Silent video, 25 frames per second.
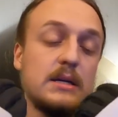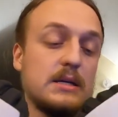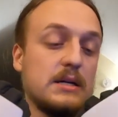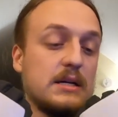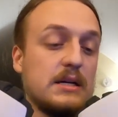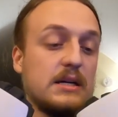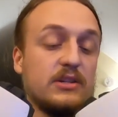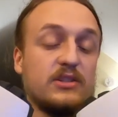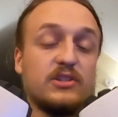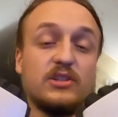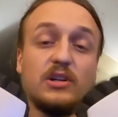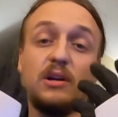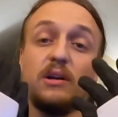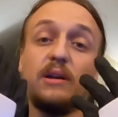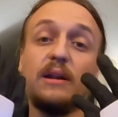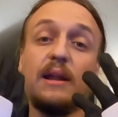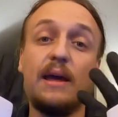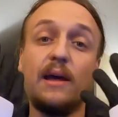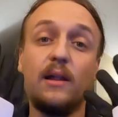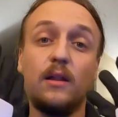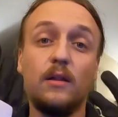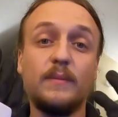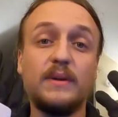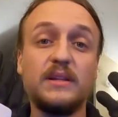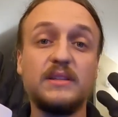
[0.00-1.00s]
Certain
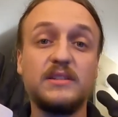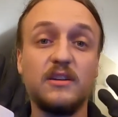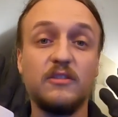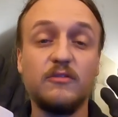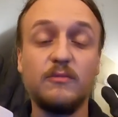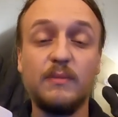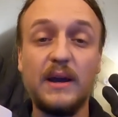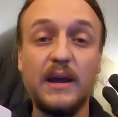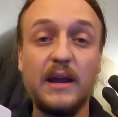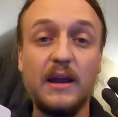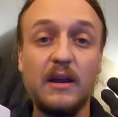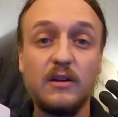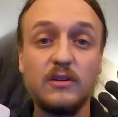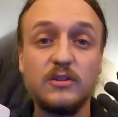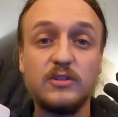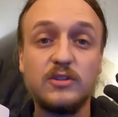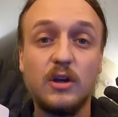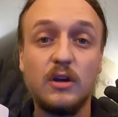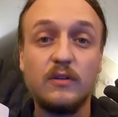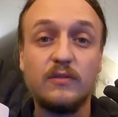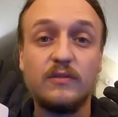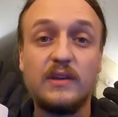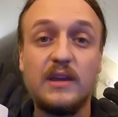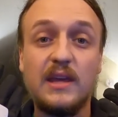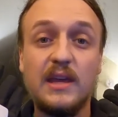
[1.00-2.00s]
elements of my
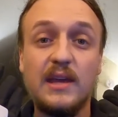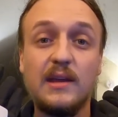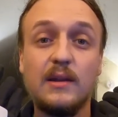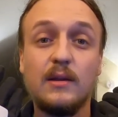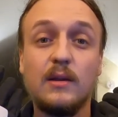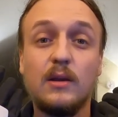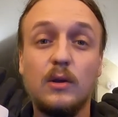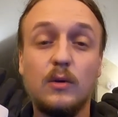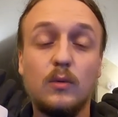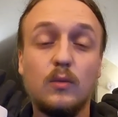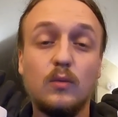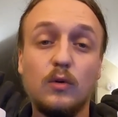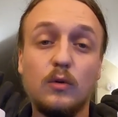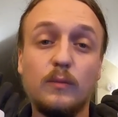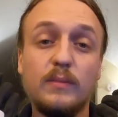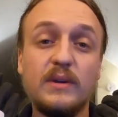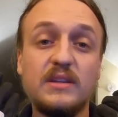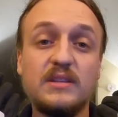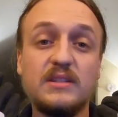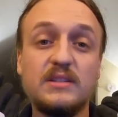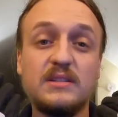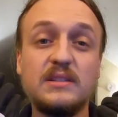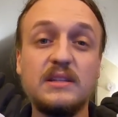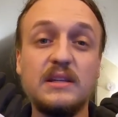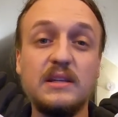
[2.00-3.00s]
airsoft kit will be
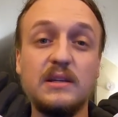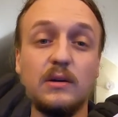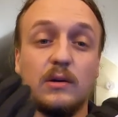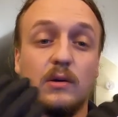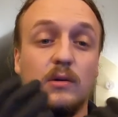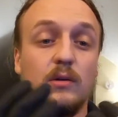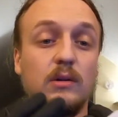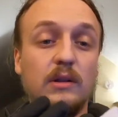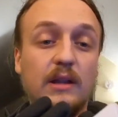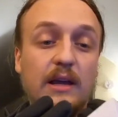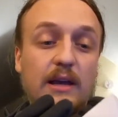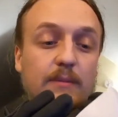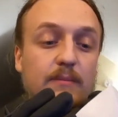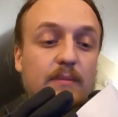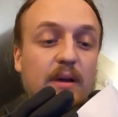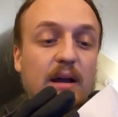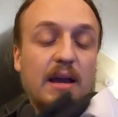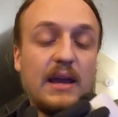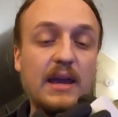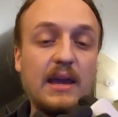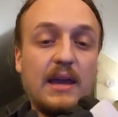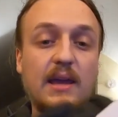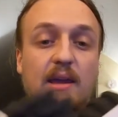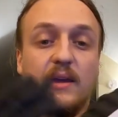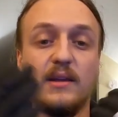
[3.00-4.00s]
steel, like my
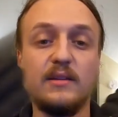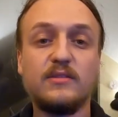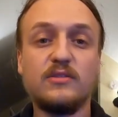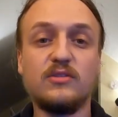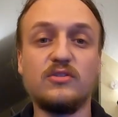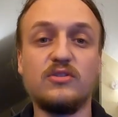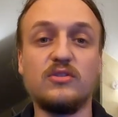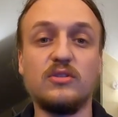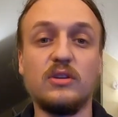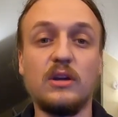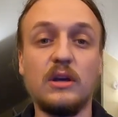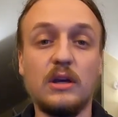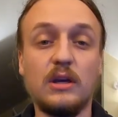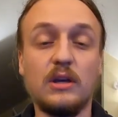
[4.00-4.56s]
hands,